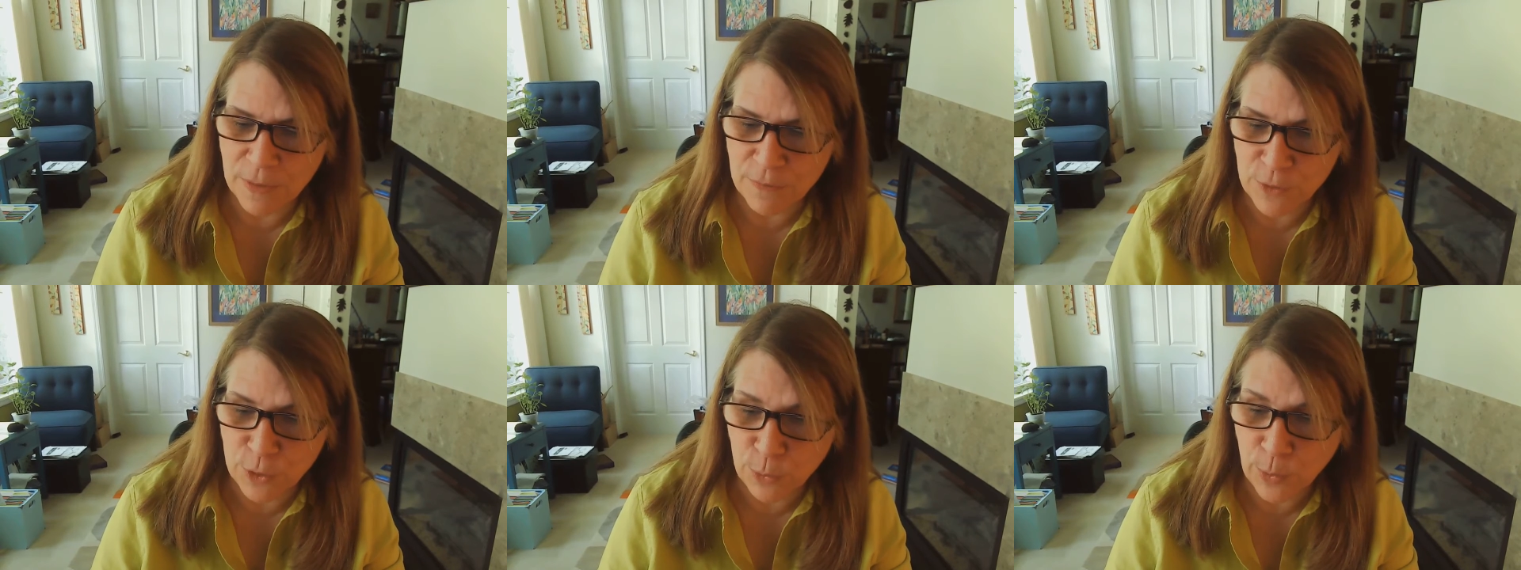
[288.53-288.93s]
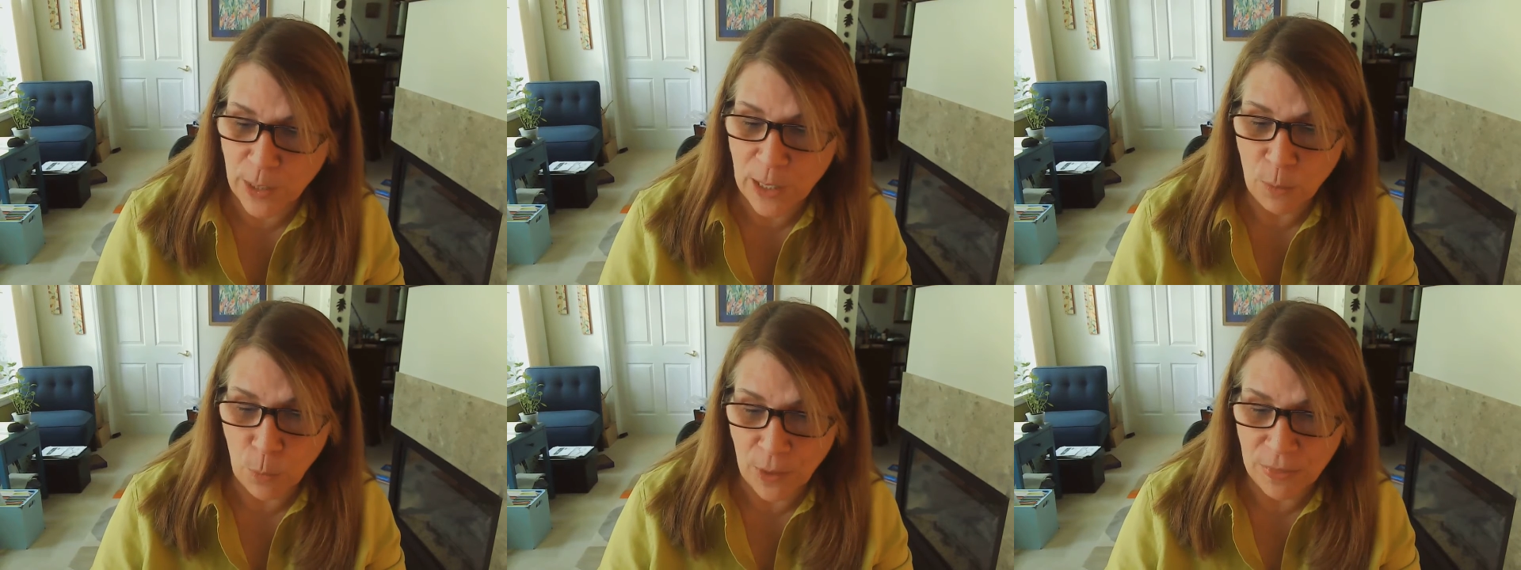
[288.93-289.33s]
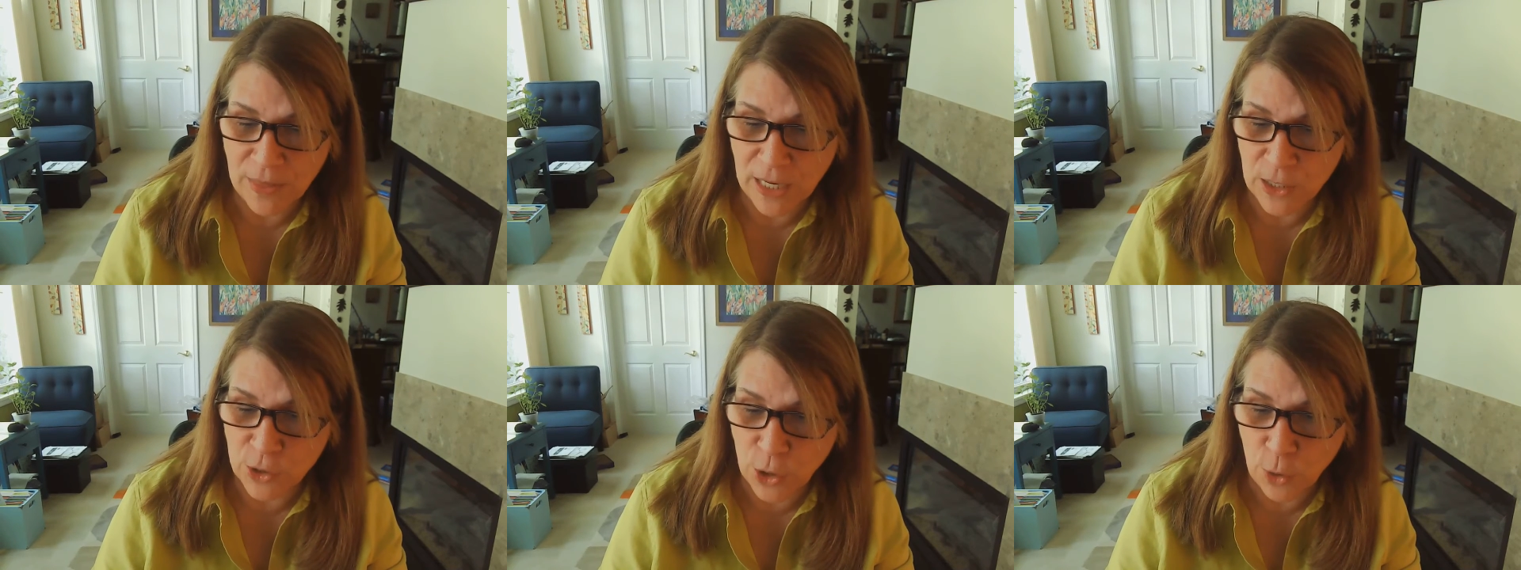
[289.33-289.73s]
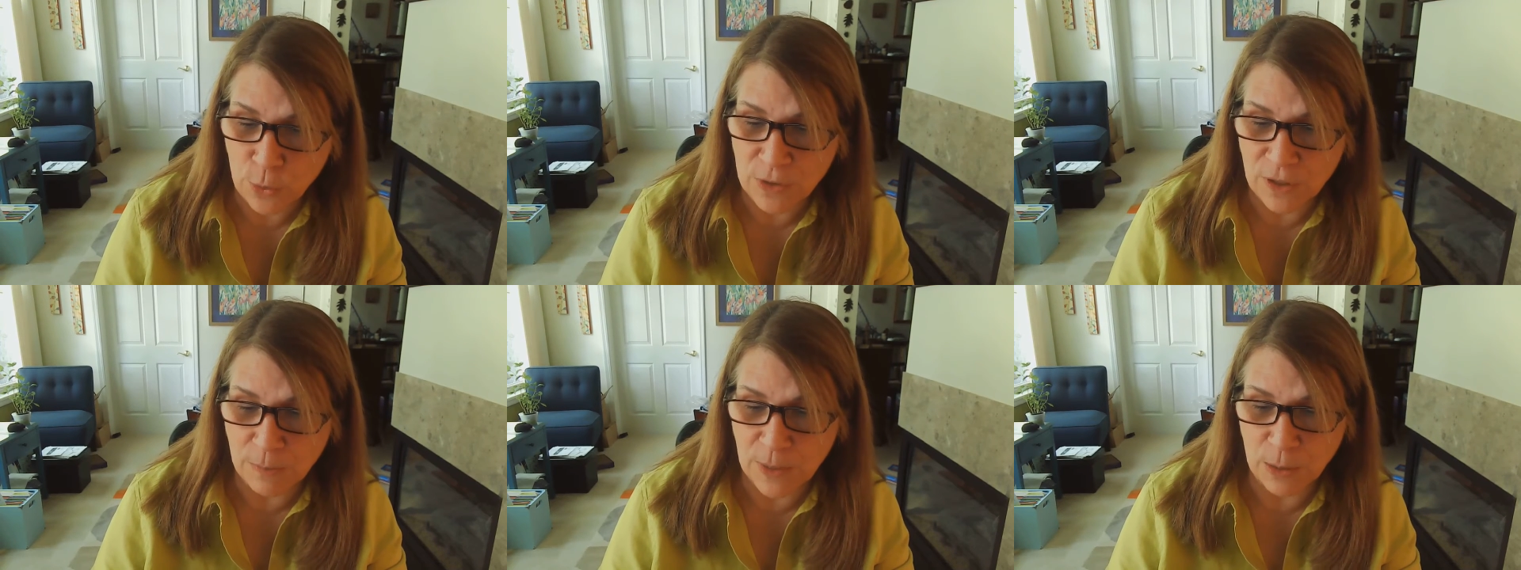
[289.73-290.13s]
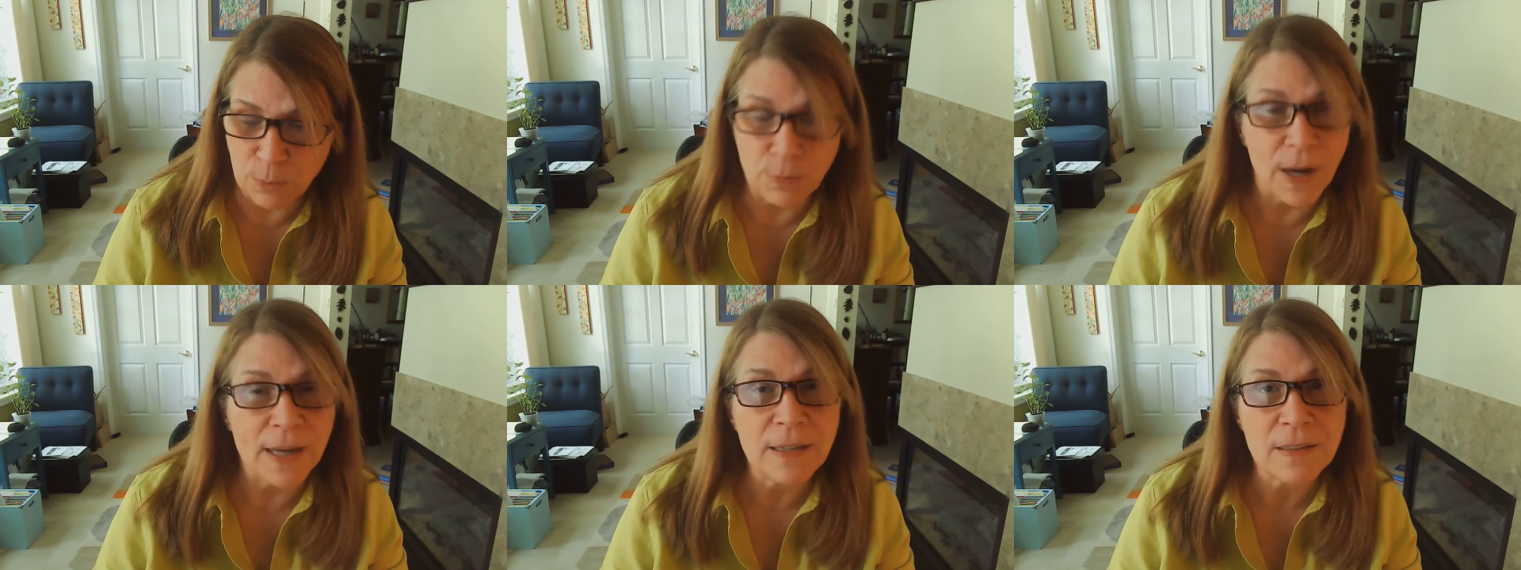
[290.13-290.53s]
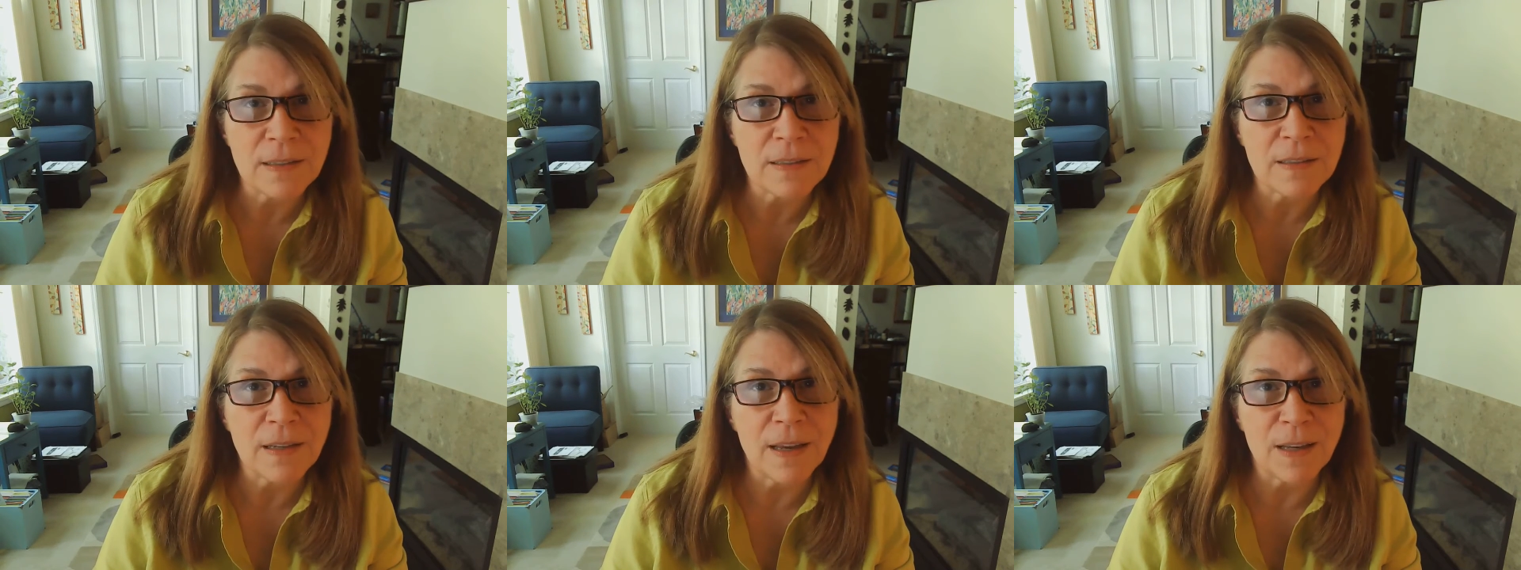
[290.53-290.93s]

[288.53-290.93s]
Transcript: of doing what they know to be right